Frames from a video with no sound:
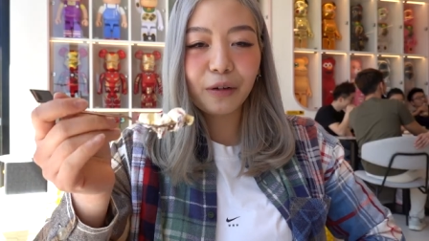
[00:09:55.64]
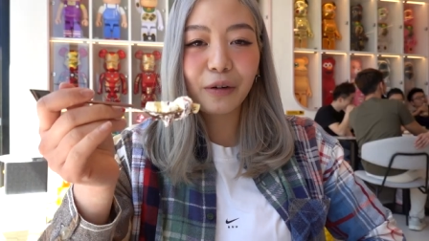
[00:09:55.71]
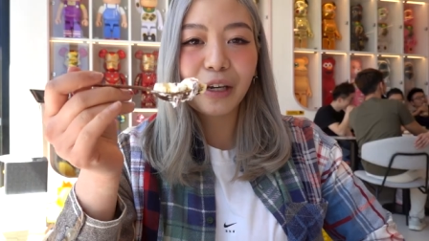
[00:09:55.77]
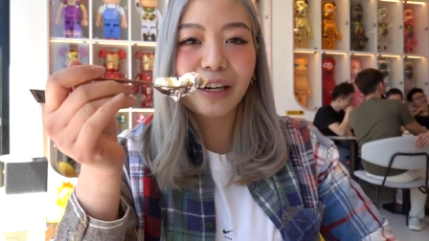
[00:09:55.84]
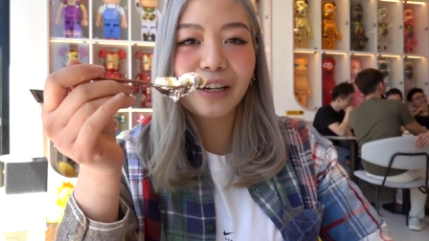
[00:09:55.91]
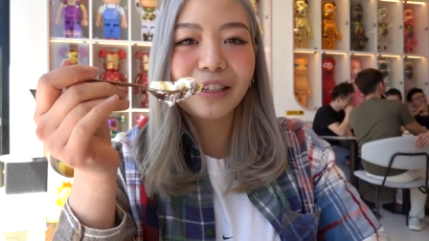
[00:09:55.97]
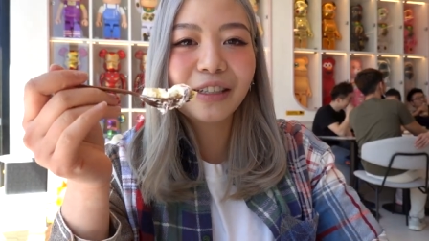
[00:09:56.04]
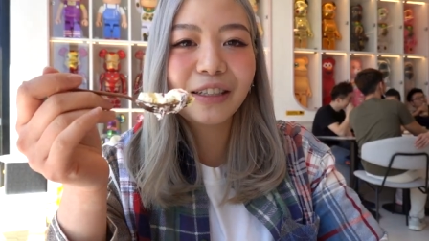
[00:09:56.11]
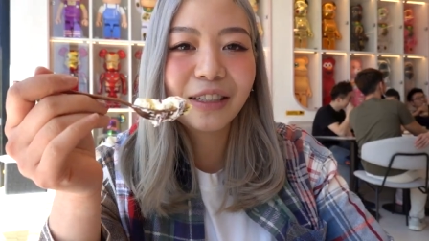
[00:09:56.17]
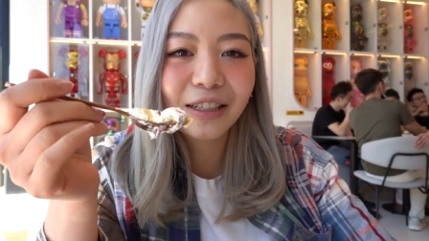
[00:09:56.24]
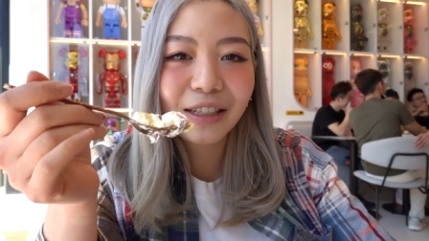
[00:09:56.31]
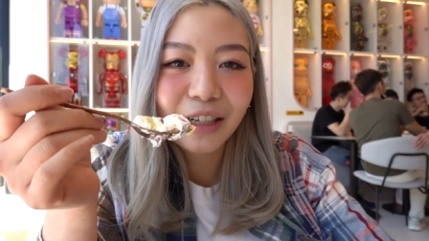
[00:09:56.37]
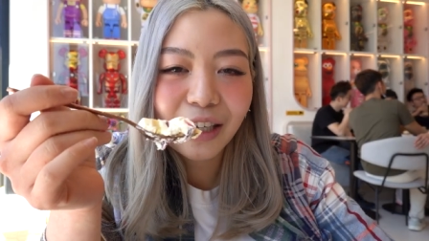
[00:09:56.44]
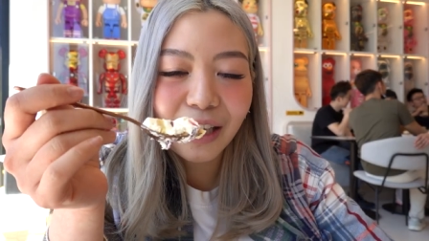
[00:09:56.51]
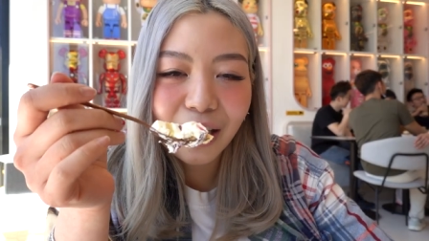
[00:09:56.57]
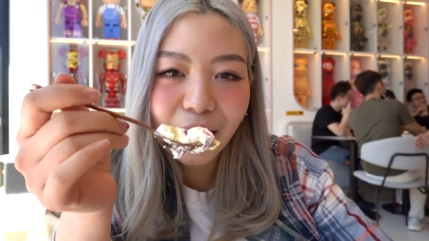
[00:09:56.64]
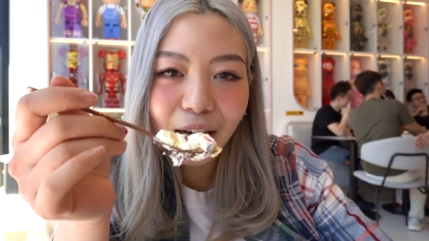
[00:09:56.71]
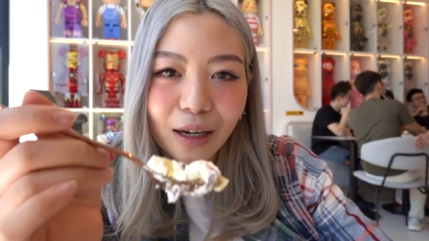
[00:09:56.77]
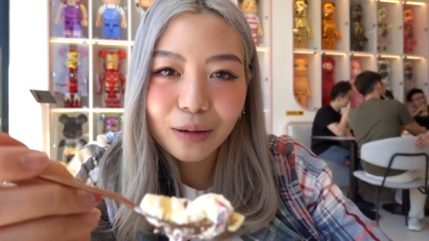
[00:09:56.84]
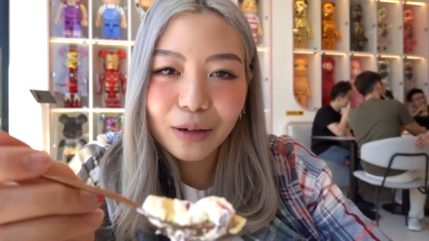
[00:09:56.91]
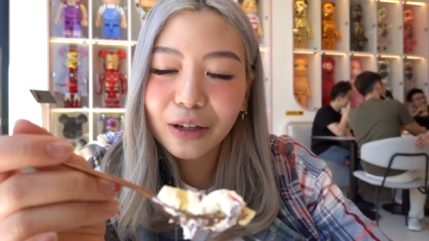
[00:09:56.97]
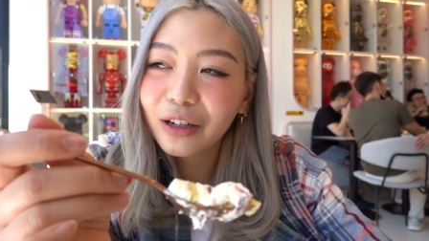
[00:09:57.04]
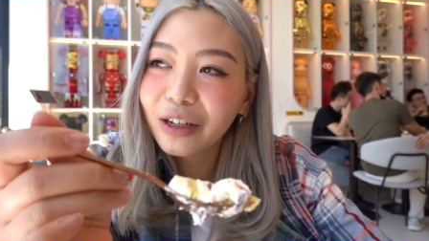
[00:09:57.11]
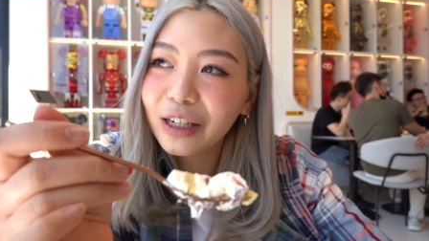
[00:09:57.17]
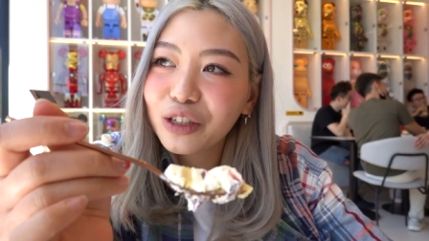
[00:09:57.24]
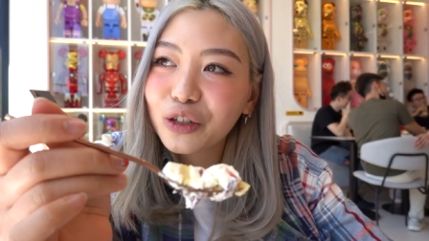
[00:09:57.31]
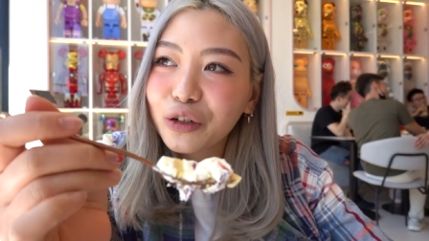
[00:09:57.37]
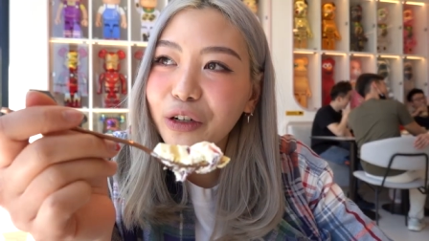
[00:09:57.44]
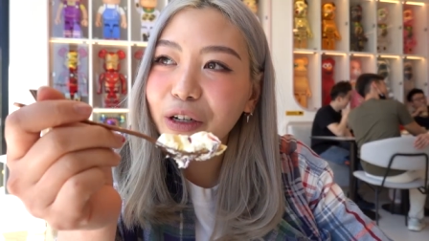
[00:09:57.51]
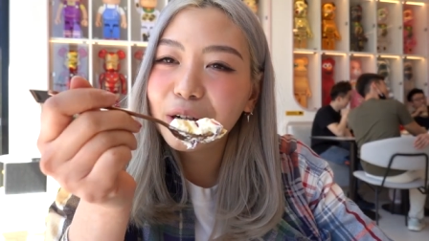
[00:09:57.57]
Anyway guys, I'm gonna
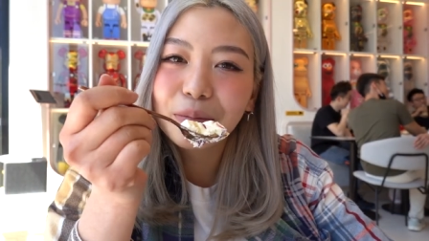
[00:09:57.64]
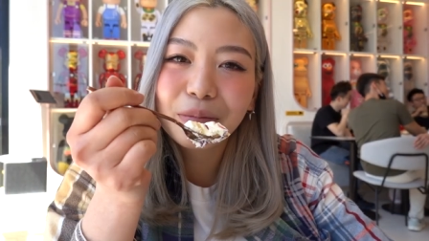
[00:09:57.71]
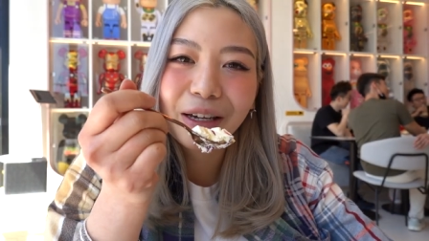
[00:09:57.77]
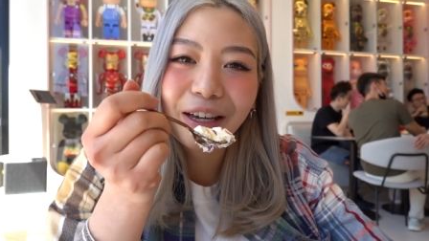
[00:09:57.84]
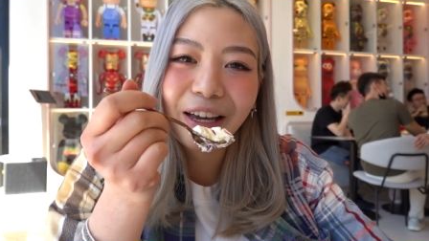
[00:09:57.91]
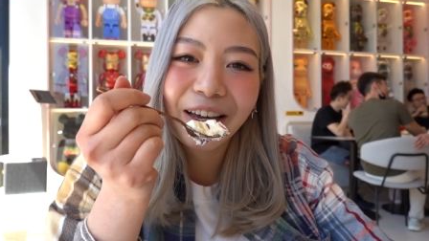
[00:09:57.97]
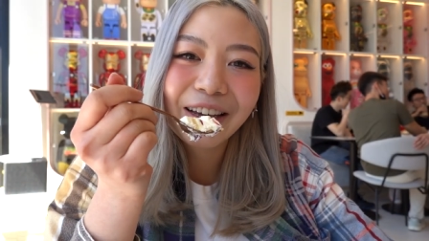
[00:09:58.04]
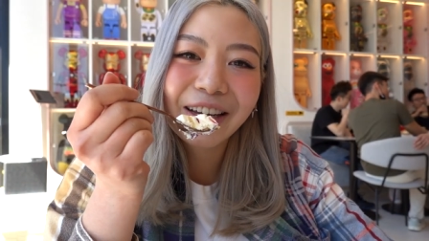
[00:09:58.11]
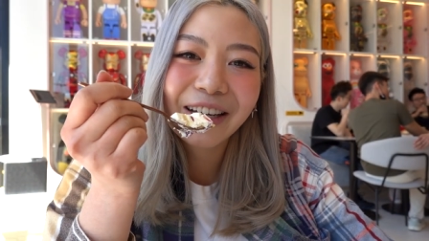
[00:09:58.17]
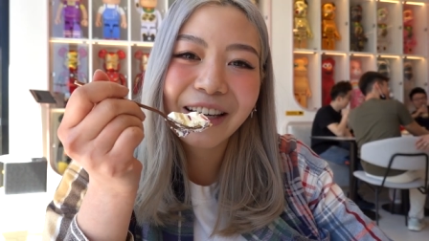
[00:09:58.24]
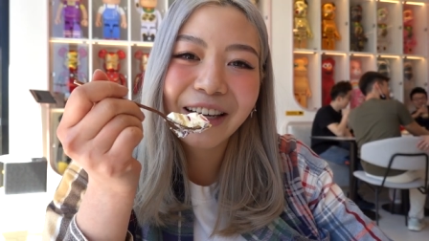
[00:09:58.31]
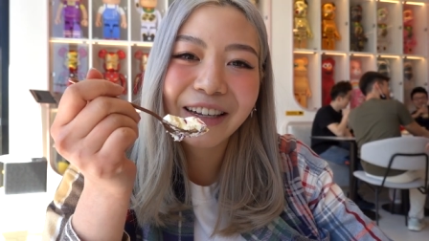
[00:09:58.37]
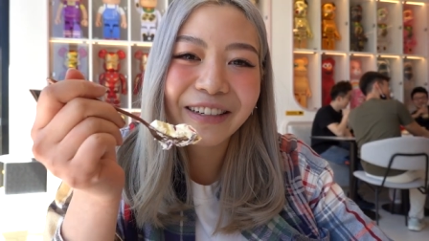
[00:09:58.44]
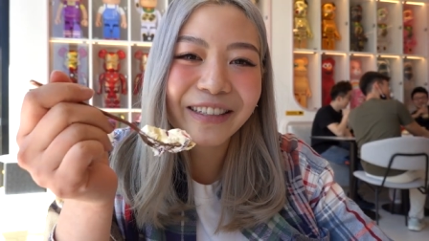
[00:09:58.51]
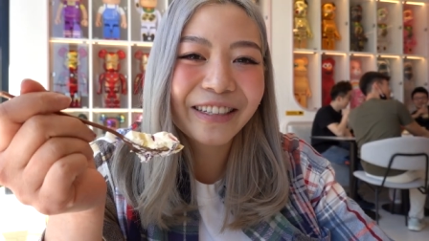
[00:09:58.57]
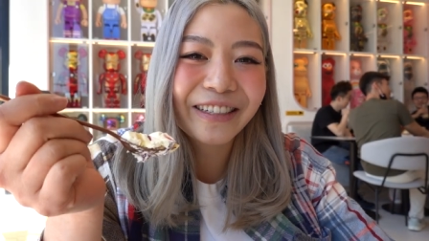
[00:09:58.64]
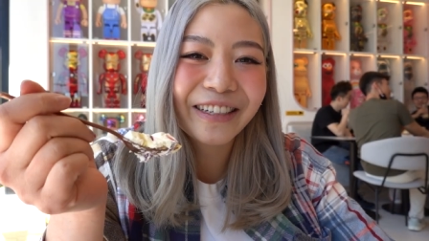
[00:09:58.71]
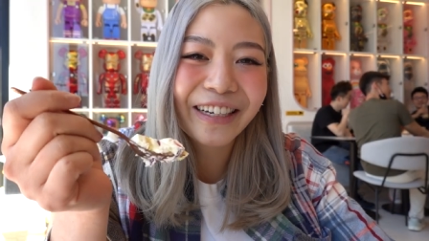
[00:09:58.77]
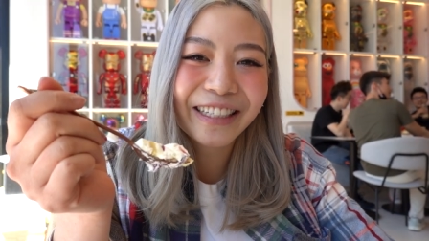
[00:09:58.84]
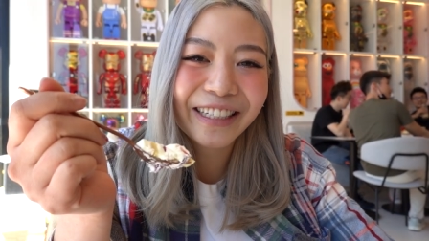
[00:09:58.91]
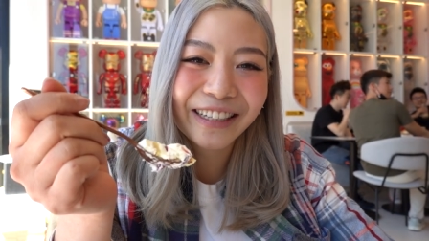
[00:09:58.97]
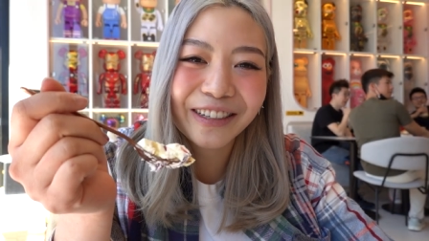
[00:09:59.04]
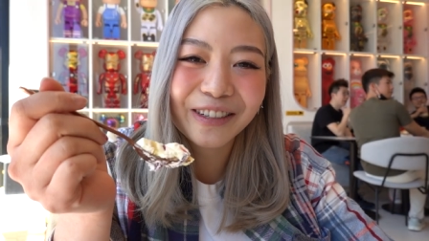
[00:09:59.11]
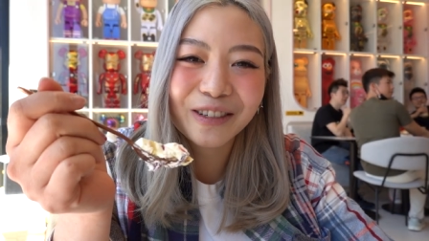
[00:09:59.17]
enjoy my cake and I'll see you guys in a